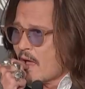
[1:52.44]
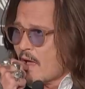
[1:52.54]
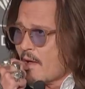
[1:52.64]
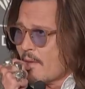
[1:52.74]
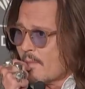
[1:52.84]

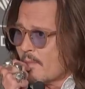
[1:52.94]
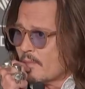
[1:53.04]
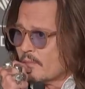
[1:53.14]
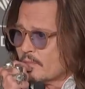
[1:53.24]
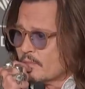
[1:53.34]
um,
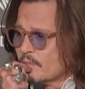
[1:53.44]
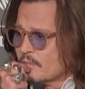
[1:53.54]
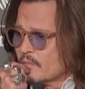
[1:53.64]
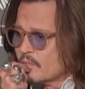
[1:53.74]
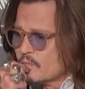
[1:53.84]

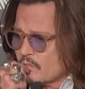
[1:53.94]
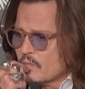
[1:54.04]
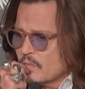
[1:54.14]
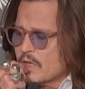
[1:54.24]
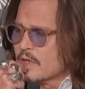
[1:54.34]

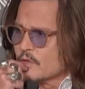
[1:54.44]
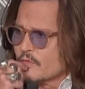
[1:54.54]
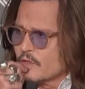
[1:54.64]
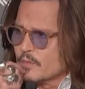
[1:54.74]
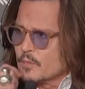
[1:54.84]
yeah, you
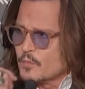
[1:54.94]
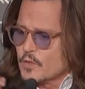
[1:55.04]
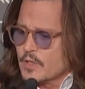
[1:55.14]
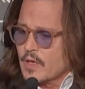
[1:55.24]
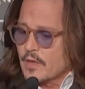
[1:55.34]
feel a bit
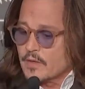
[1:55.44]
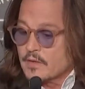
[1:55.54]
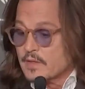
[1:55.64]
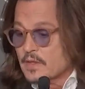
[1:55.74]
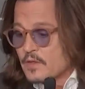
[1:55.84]
boycotted.
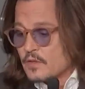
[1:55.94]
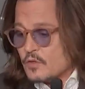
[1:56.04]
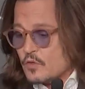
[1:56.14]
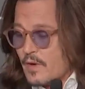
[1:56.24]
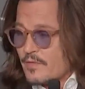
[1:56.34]

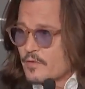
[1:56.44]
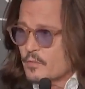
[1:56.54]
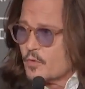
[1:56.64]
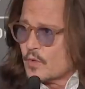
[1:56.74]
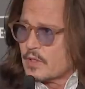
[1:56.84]
Do I feel
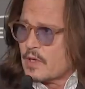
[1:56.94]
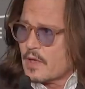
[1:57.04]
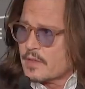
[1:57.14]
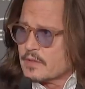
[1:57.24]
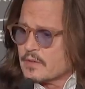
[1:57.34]

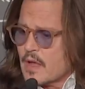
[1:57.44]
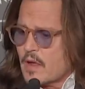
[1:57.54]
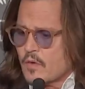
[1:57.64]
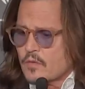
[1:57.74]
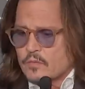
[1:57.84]
boycotted
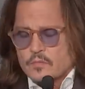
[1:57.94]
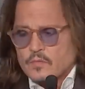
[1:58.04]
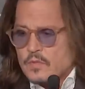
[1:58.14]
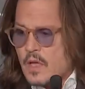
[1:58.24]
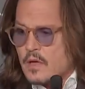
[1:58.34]
now?
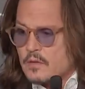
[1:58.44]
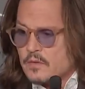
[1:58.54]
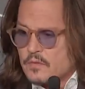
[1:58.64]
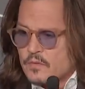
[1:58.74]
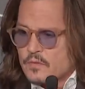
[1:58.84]

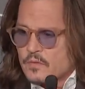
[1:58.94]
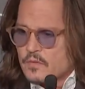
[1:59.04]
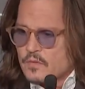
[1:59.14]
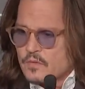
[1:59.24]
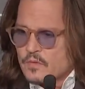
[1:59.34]
No,
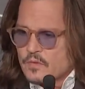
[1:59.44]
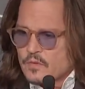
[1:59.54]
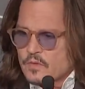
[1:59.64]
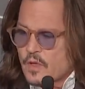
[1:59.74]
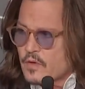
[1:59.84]

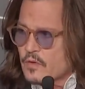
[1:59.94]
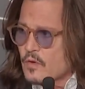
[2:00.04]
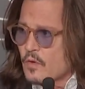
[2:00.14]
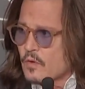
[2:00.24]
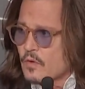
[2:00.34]
not at
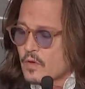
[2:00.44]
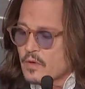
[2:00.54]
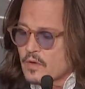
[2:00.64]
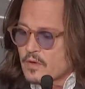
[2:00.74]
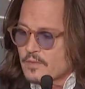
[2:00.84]
all.
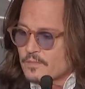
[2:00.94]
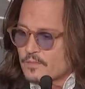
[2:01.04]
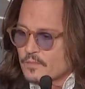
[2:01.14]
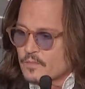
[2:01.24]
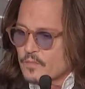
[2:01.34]

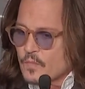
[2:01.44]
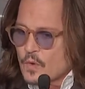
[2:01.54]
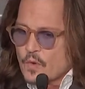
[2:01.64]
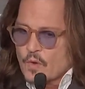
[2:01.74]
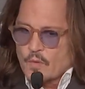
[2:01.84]
Um,
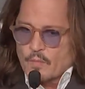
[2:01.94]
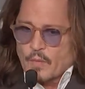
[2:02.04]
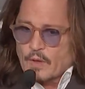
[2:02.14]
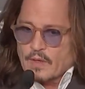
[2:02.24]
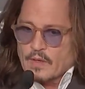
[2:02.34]

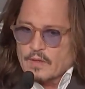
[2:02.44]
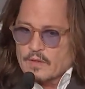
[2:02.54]
but